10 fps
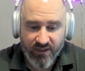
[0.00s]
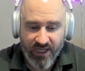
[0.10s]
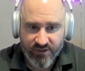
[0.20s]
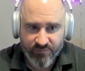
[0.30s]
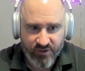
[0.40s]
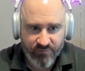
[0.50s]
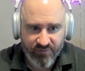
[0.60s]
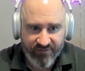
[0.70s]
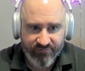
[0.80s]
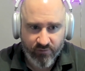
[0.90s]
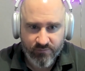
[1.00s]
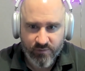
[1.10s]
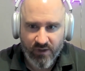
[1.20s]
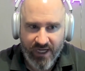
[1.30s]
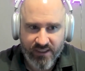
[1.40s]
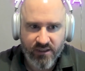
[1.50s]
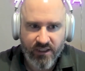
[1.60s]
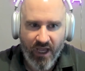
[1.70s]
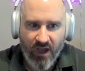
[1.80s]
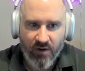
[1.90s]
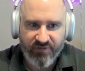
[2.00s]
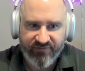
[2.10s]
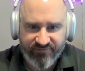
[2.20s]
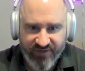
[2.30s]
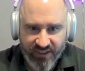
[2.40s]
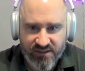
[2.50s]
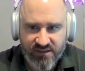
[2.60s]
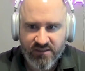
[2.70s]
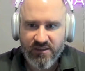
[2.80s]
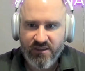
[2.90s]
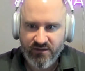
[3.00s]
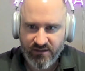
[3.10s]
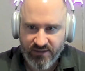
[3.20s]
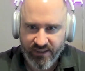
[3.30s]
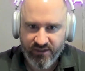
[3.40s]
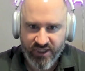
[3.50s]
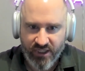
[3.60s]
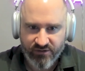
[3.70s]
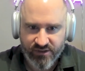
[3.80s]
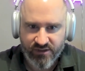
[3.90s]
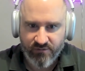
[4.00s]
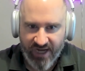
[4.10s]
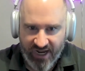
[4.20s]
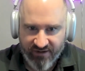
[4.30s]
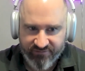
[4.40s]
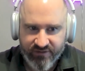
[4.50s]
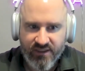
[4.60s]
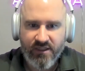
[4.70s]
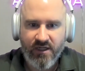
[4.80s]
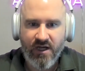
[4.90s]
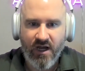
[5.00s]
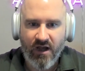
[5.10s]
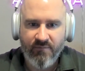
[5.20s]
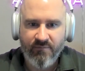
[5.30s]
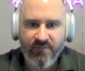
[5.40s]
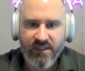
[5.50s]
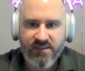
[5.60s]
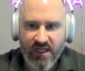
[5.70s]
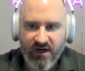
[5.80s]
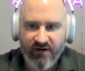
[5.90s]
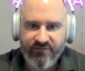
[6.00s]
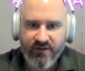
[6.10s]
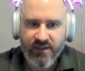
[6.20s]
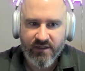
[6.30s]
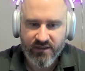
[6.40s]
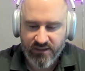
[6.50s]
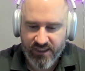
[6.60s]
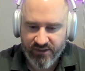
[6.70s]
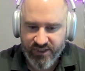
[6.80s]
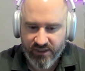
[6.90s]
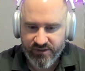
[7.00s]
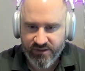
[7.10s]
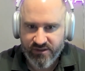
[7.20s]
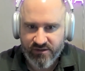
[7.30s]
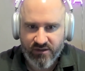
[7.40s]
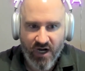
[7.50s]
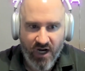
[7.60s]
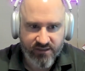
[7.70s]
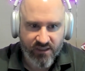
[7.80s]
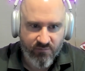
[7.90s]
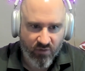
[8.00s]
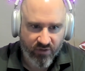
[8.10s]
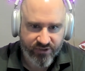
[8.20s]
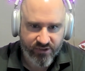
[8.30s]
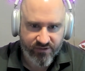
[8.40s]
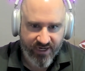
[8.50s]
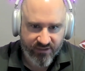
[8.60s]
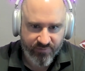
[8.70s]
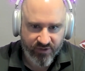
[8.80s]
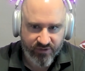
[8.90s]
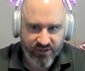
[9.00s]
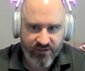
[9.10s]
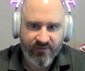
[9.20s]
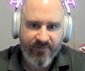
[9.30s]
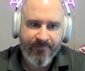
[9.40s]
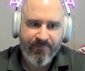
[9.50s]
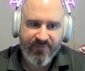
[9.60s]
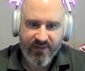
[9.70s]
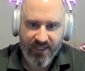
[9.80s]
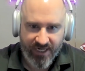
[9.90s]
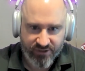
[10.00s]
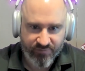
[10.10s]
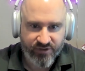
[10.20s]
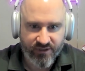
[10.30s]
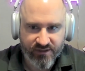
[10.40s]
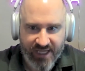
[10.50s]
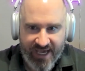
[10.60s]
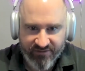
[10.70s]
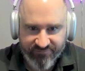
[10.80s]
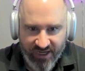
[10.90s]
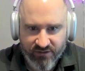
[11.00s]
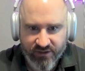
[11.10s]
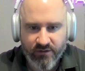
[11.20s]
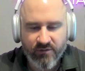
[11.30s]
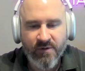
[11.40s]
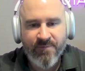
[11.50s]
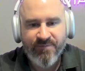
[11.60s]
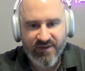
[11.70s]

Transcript: the attribution platforms will actually help fix the data challenges you have. Instead of the data challenges causing more issues in attribution than attribution is adding value,